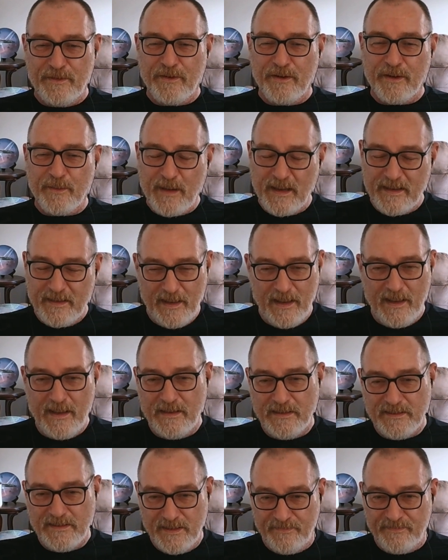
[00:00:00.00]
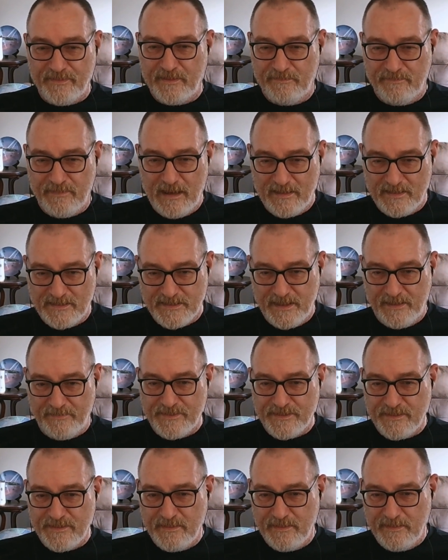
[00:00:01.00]
You know, you've got to make it easy for the
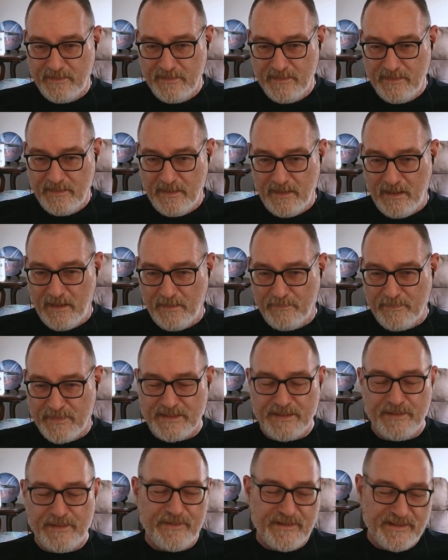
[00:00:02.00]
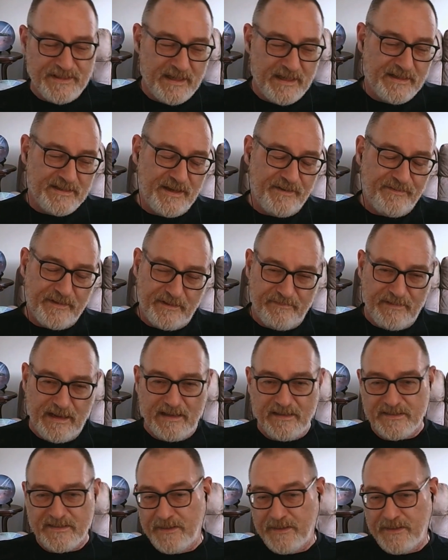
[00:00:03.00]
relatives. Because if it's easy
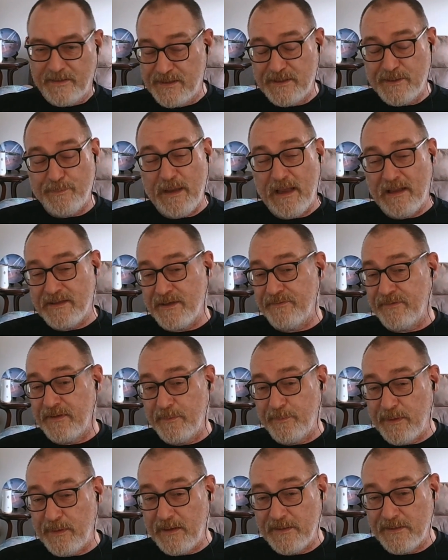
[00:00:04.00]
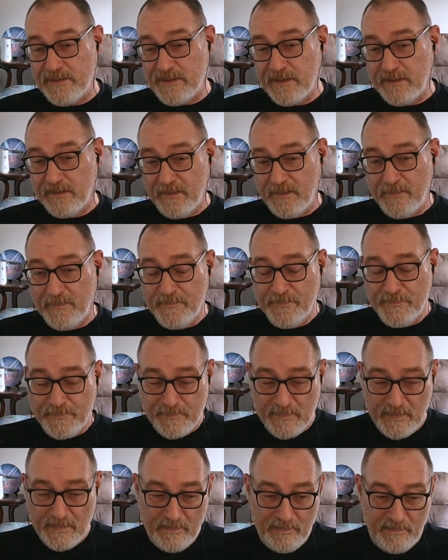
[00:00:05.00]
for the relatives, it's better for the patient.
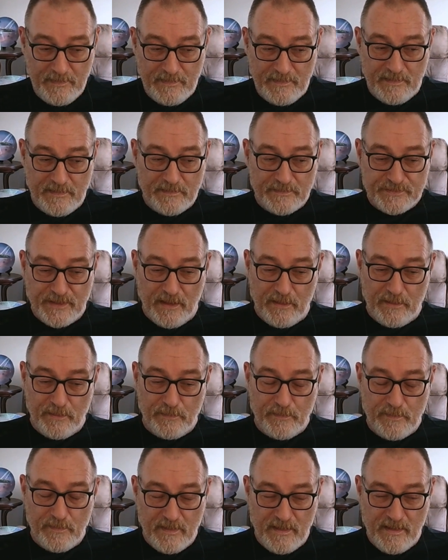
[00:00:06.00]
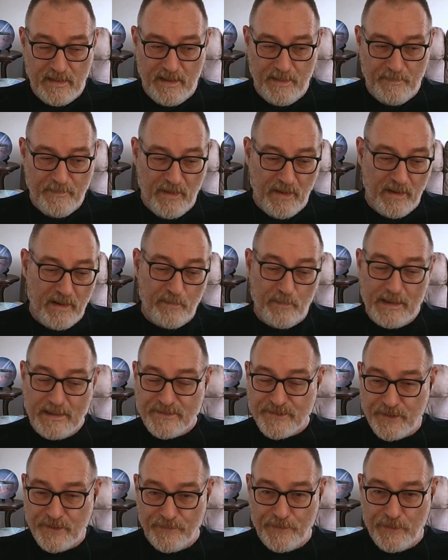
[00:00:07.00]
So
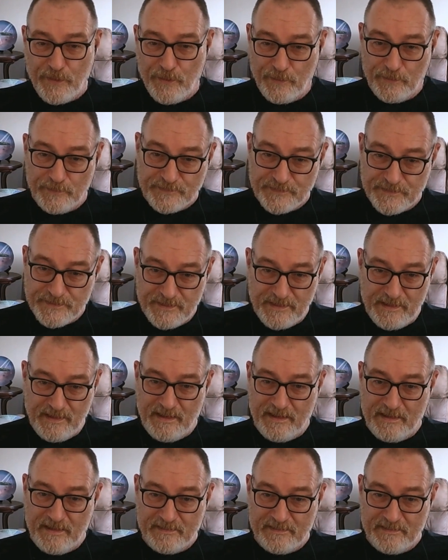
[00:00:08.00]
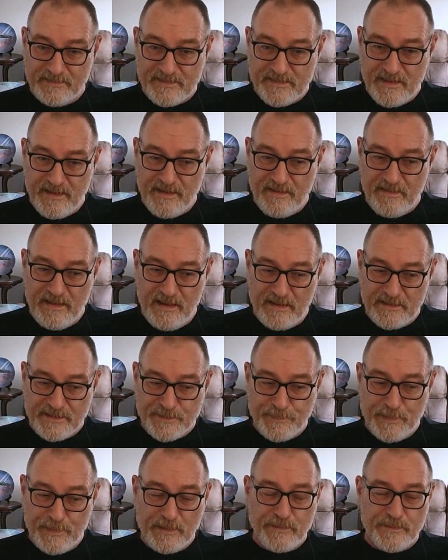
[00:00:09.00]
I went on the hunt and
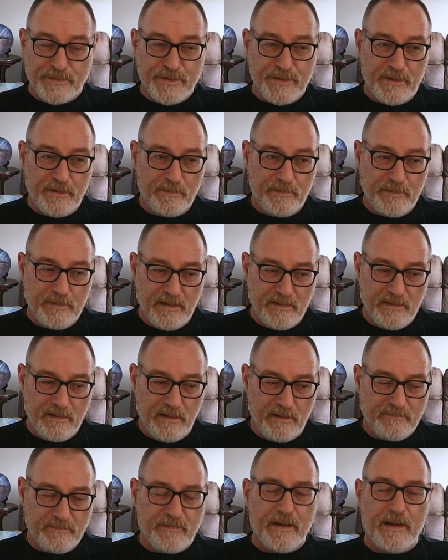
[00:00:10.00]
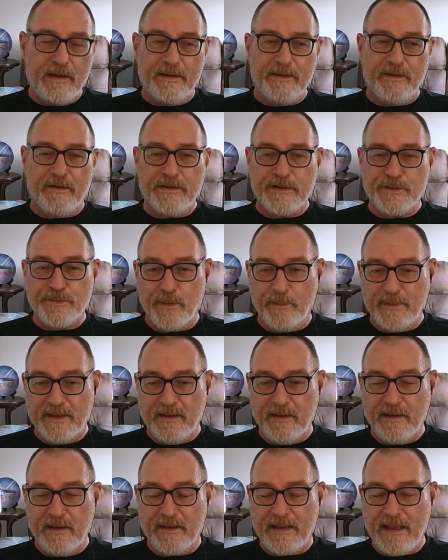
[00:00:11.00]
spoke to a really
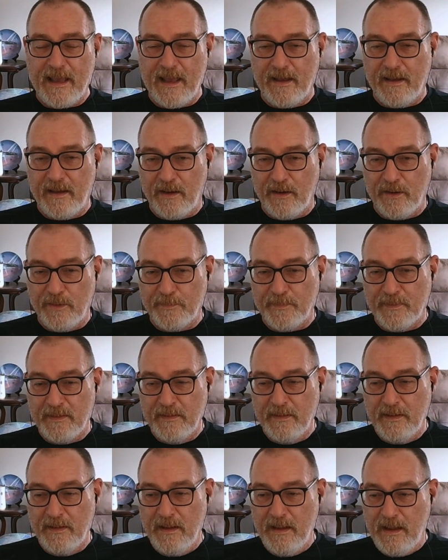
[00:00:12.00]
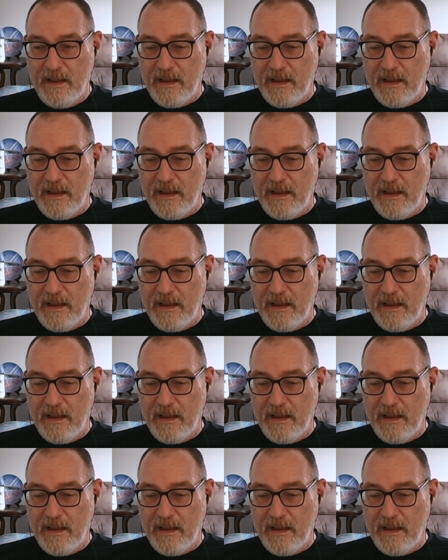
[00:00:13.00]
nice woman at a care home.